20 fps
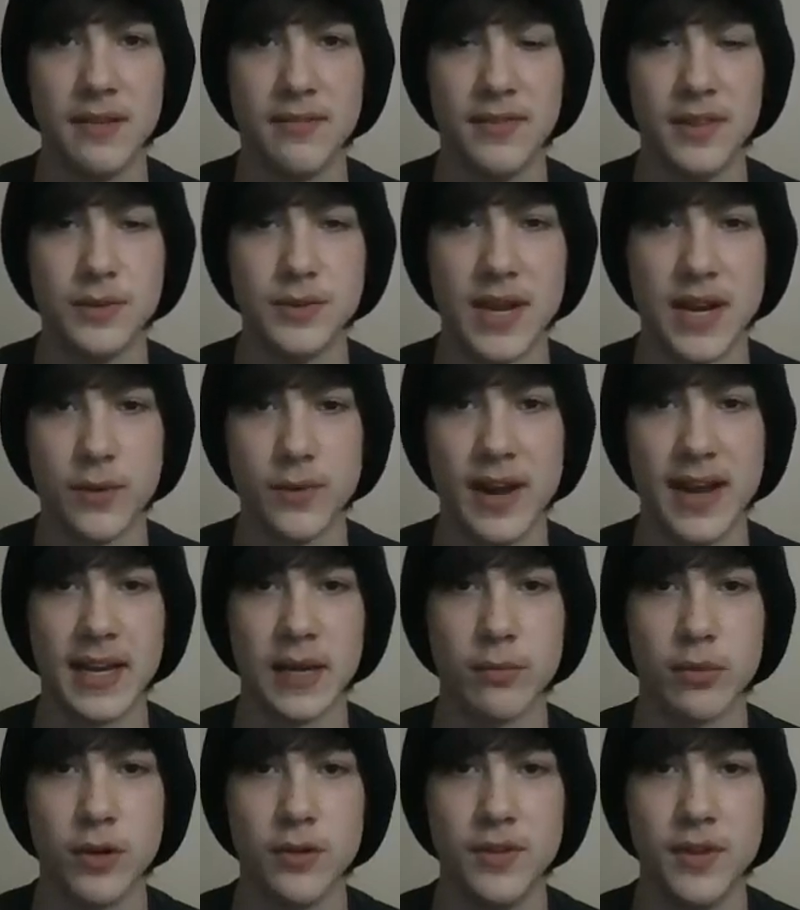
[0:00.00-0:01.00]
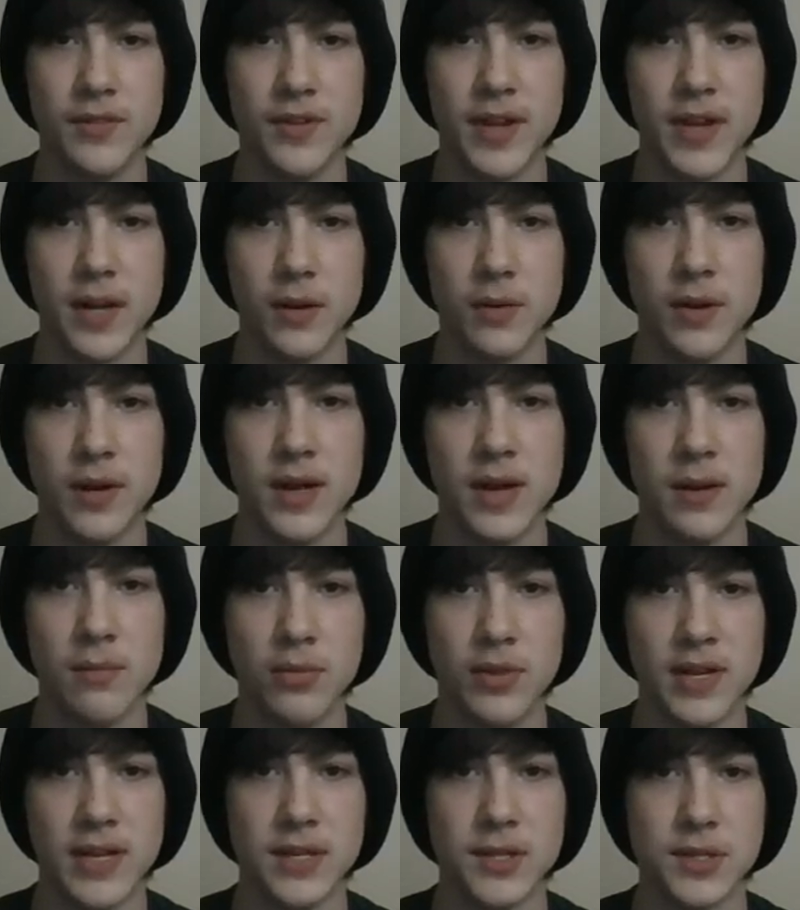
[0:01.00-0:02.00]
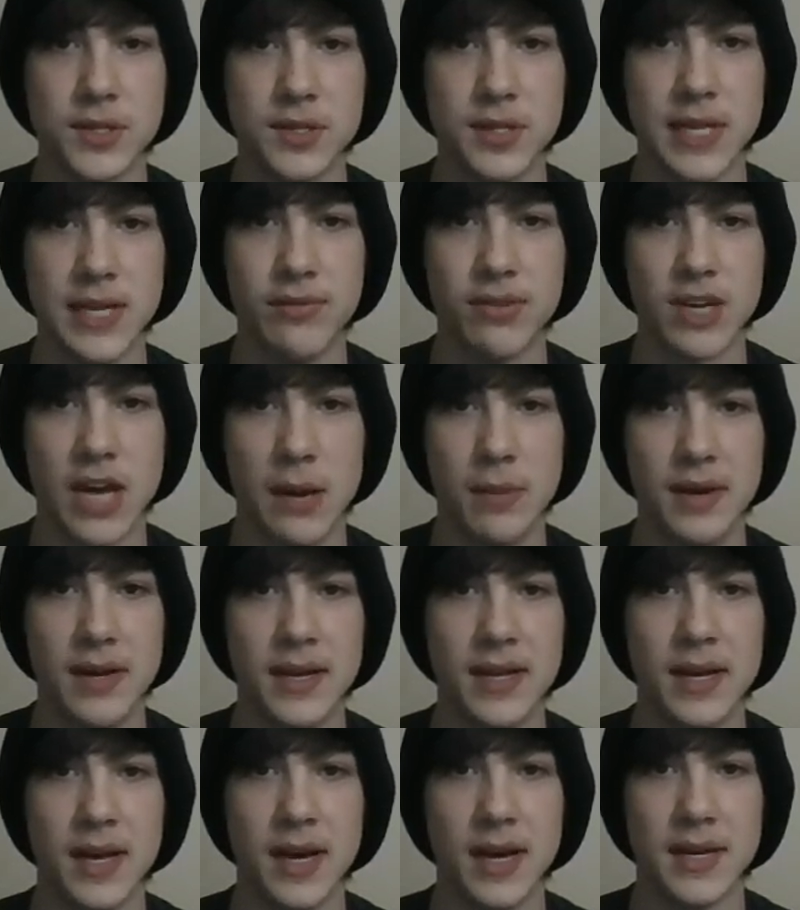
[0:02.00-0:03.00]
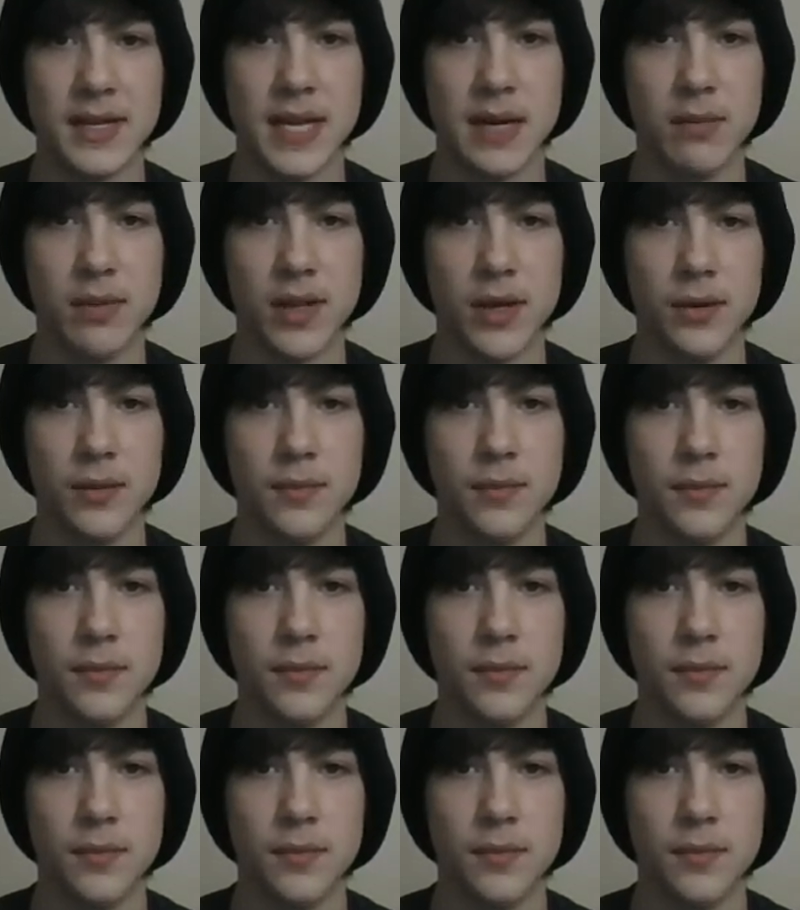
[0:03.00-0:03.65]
there's any way I can improve the video, please leave a comment down below.